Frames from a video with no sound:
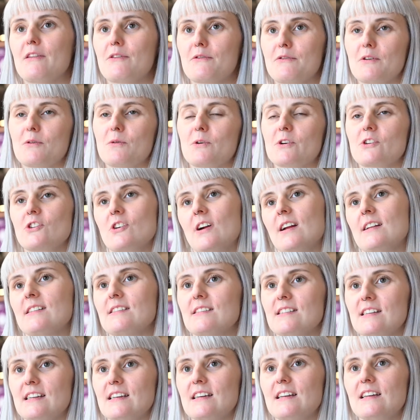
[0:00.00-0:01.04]
through or
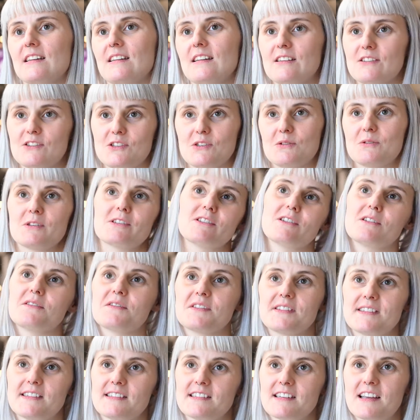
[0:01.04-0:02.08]
translate it into a
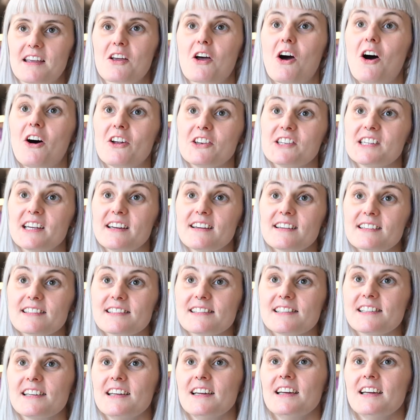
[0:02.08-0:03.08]
service design context.